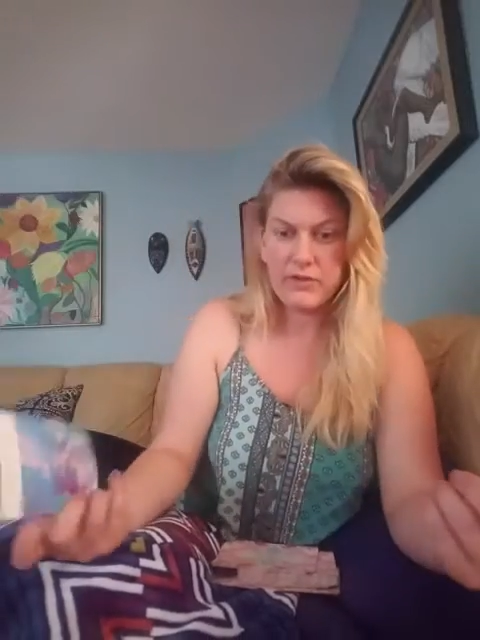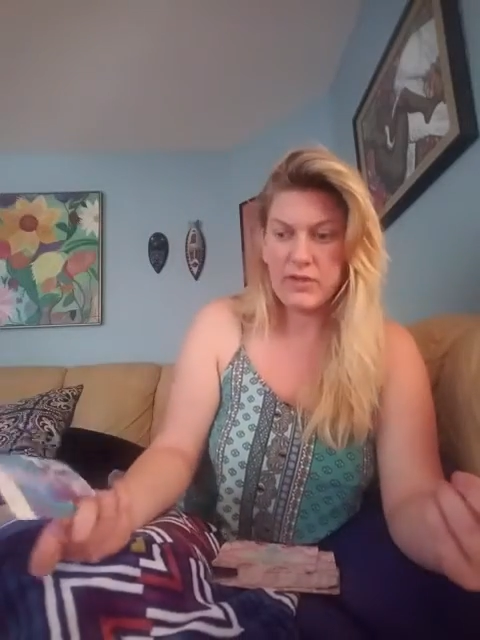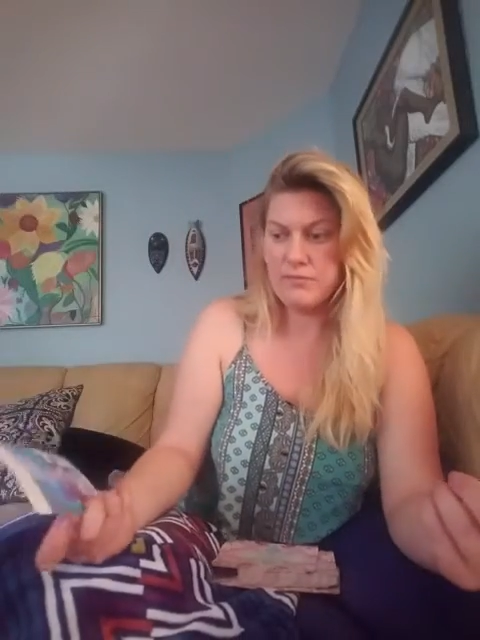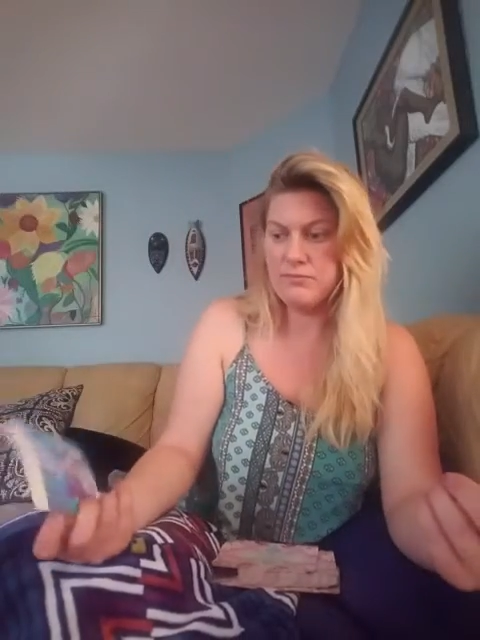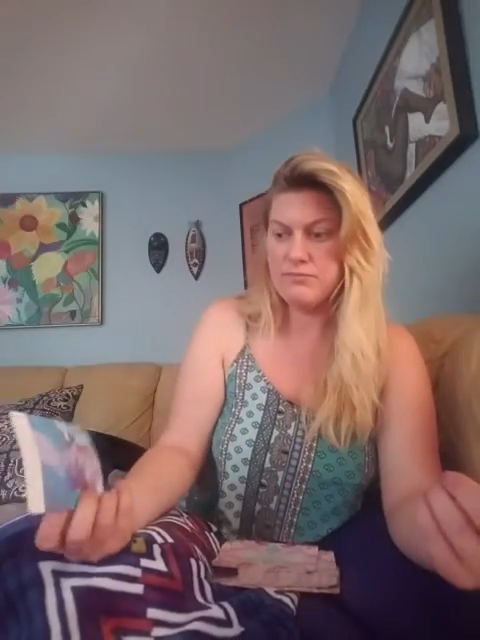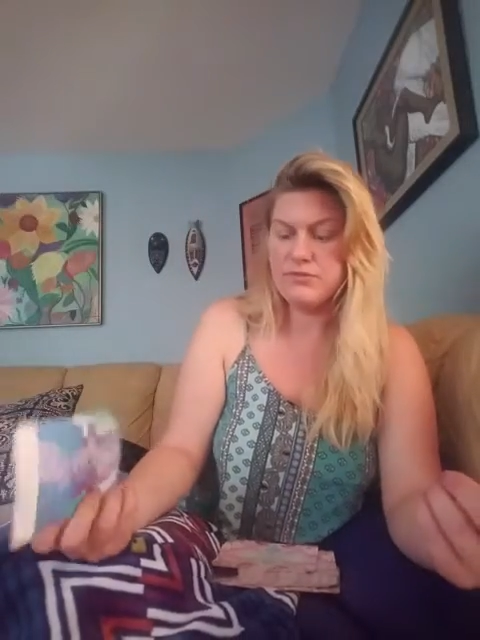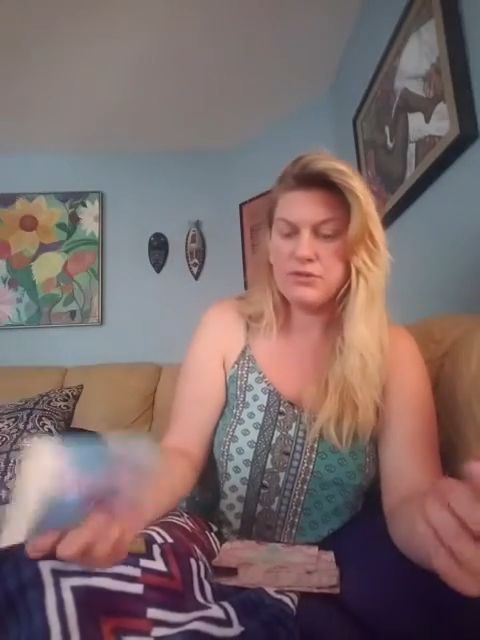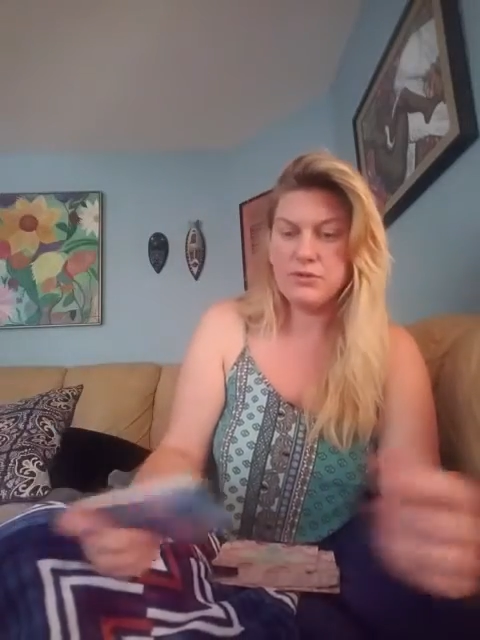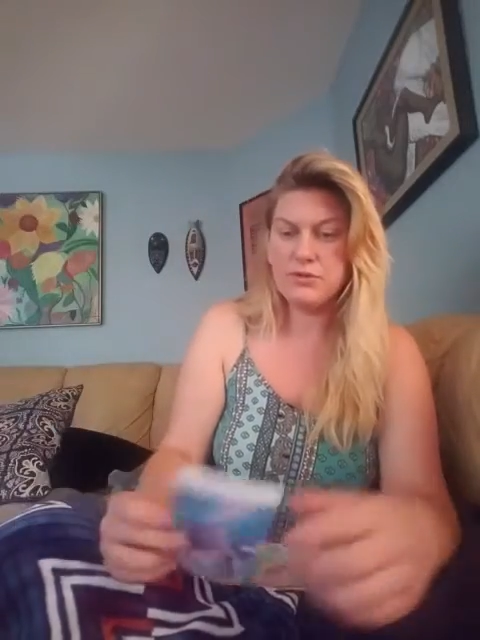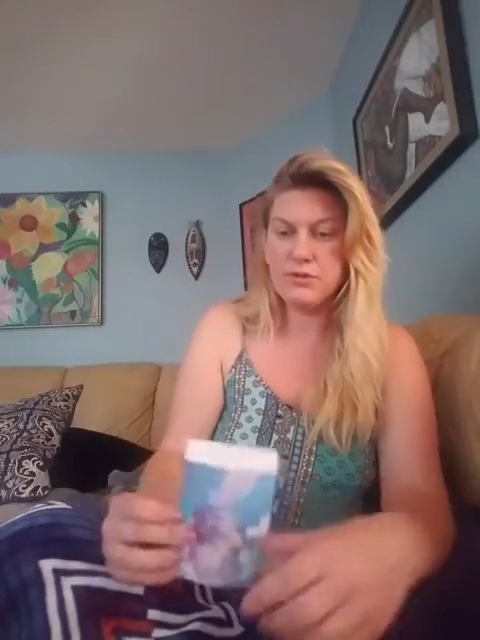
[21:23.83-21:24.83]
I'm
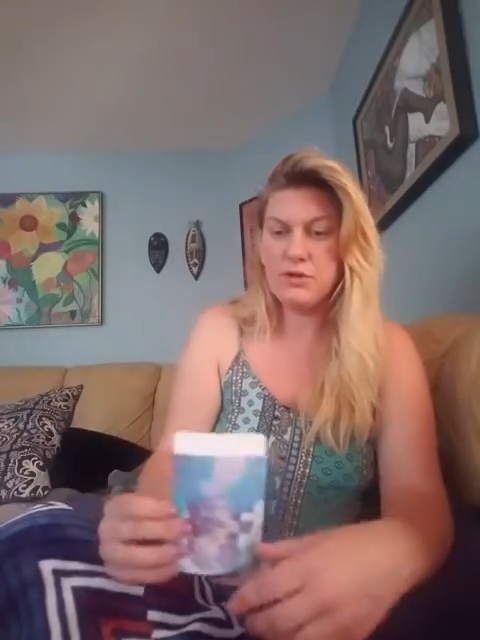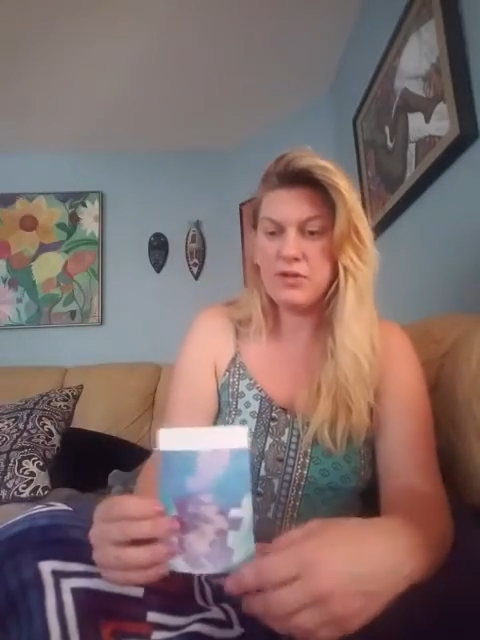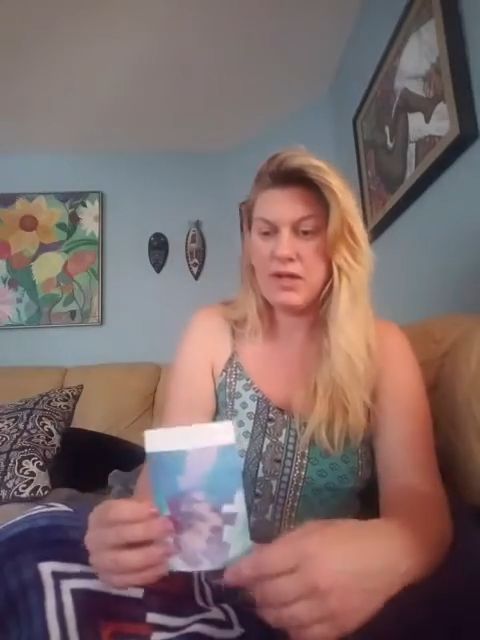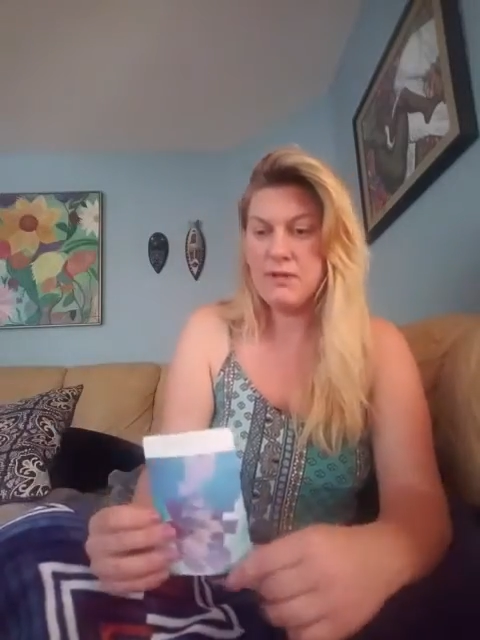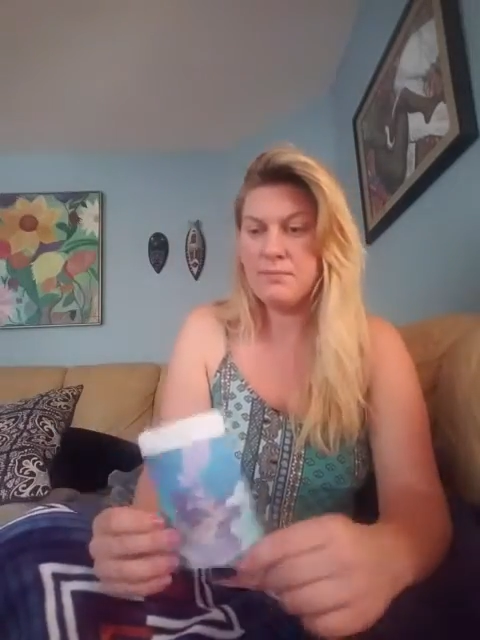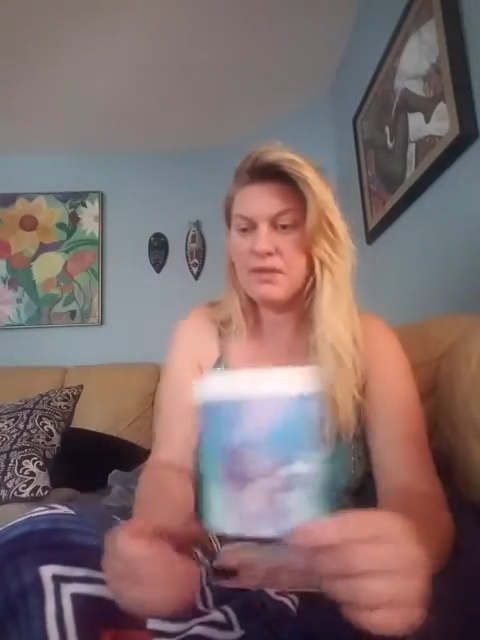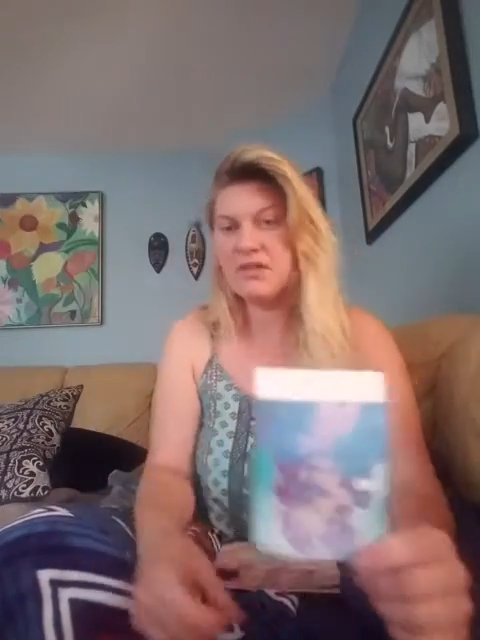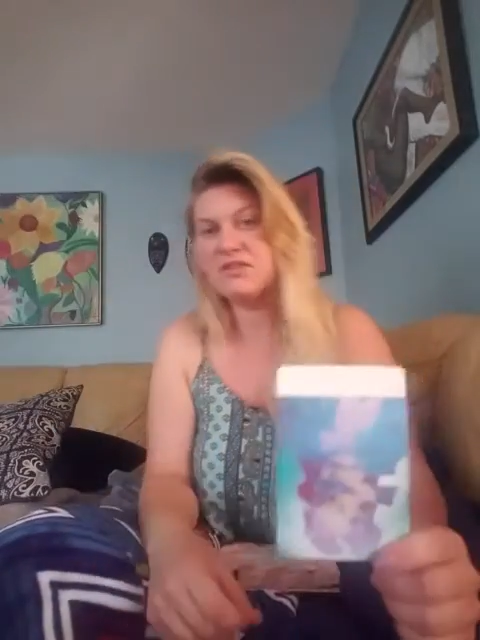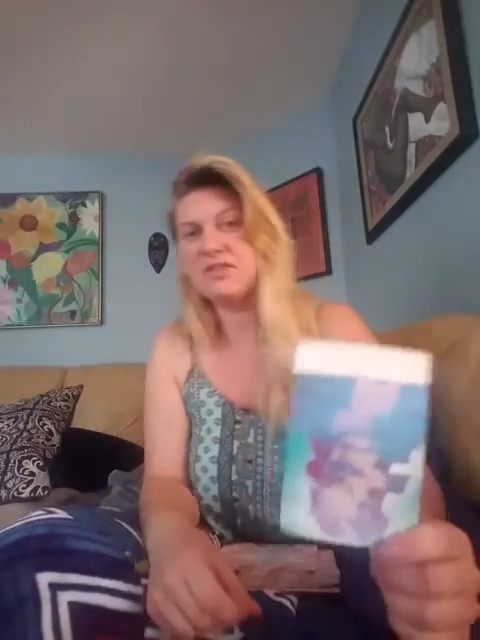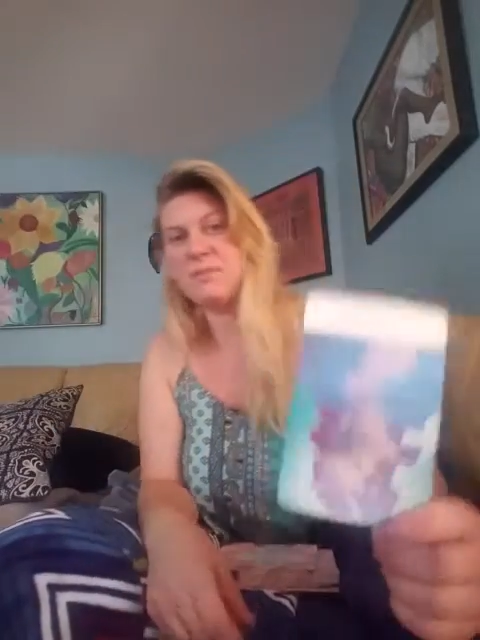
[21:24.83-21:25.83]
sure you know that
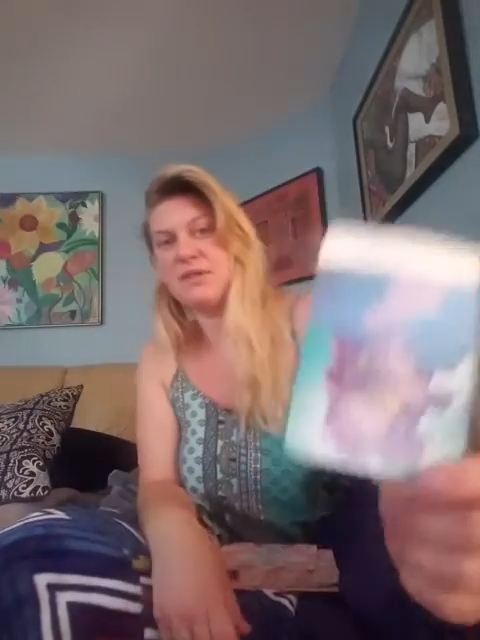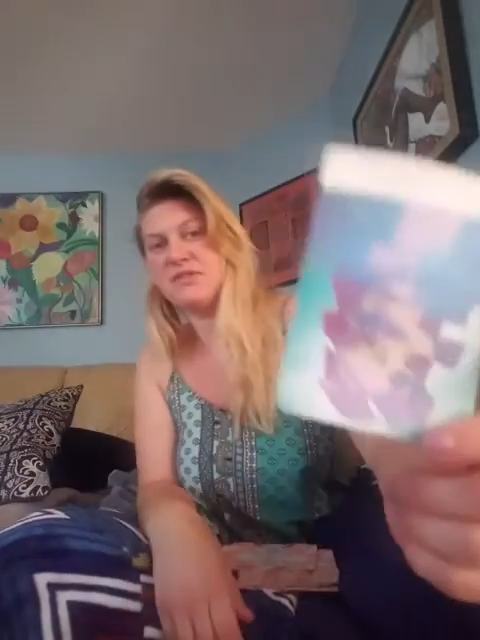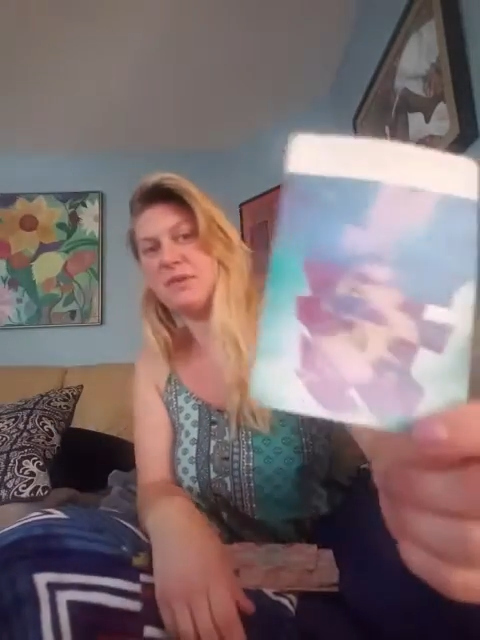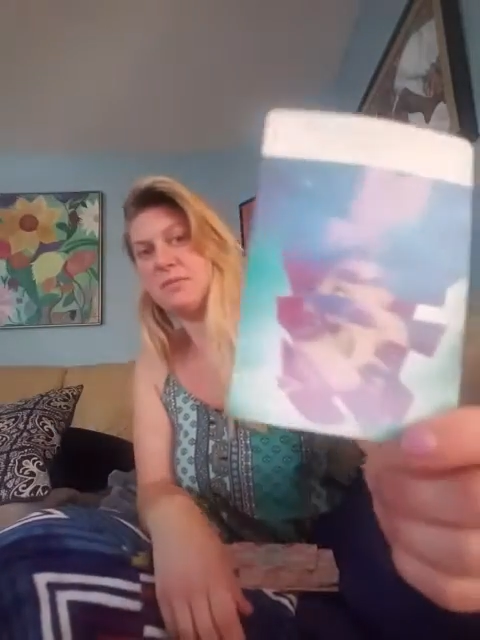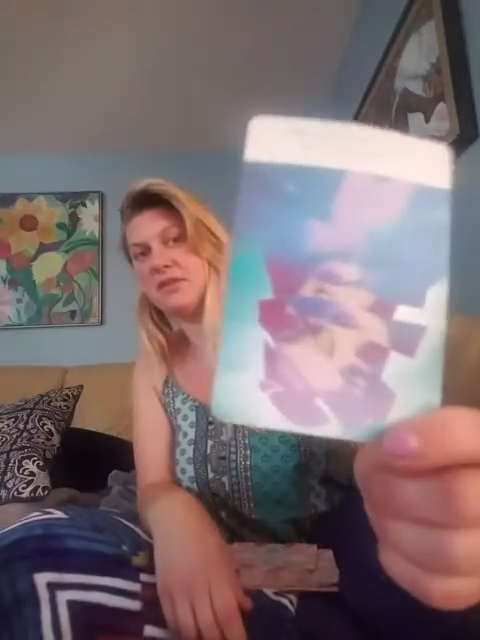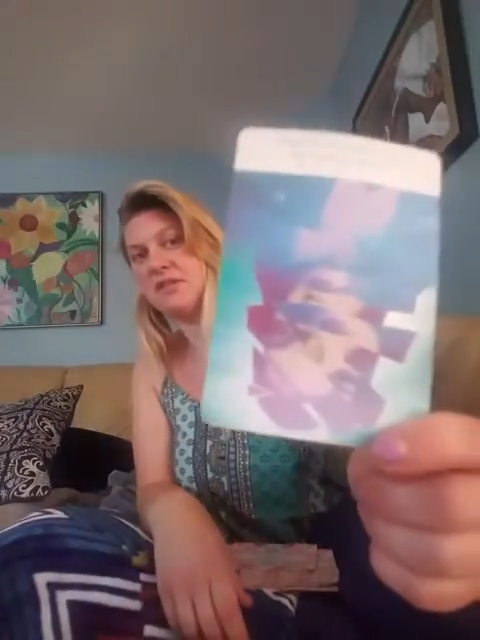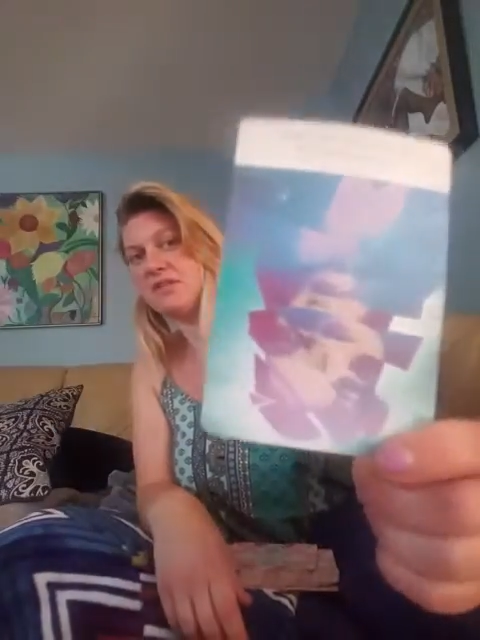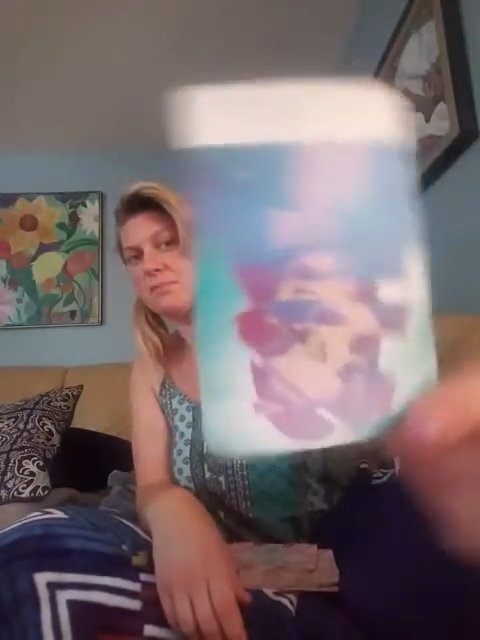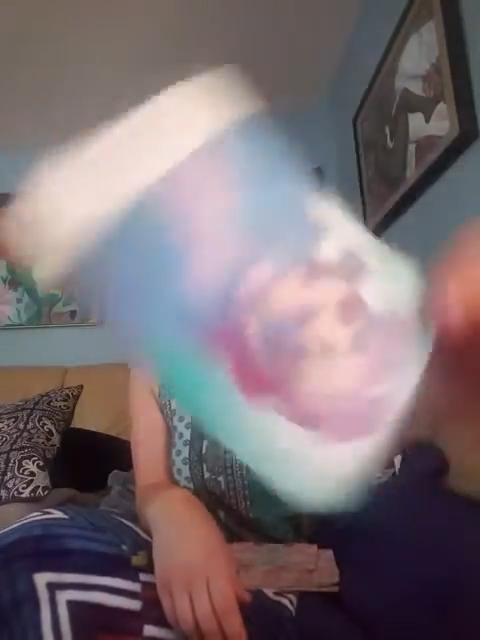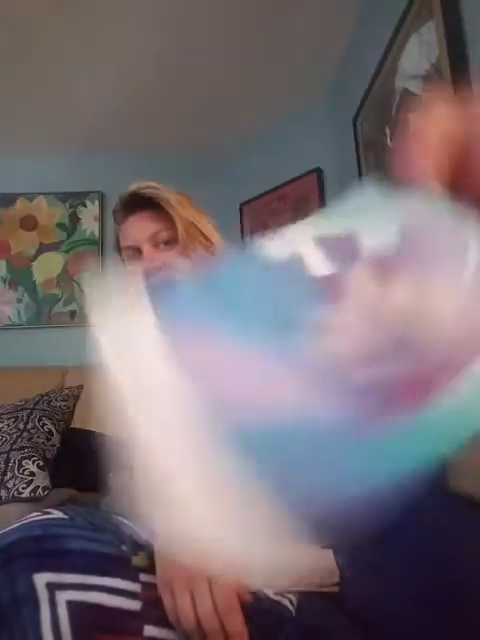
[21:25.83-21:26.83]
because it's been something
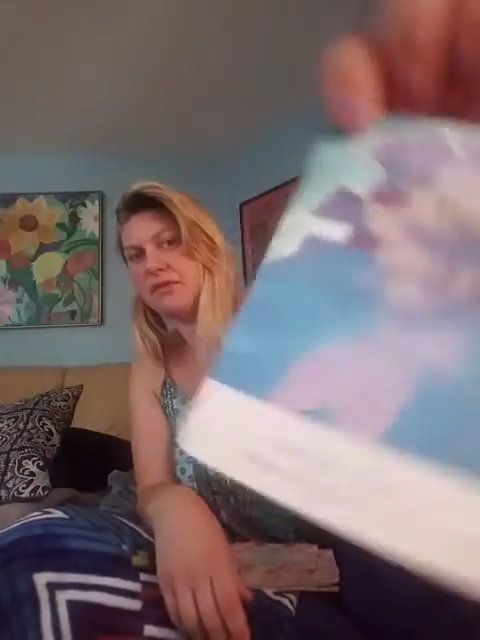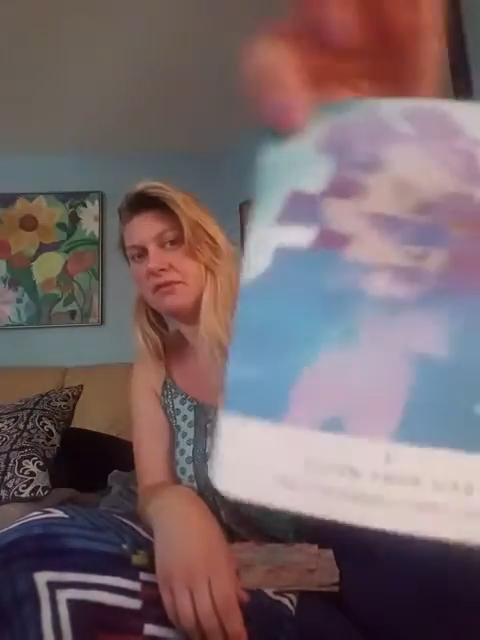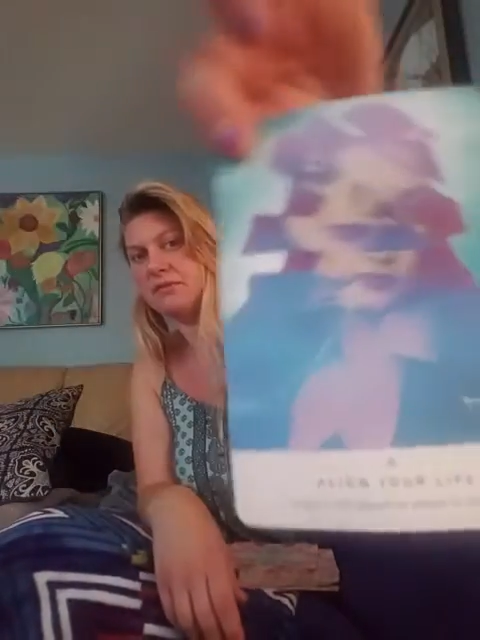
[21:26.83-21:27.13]
that's been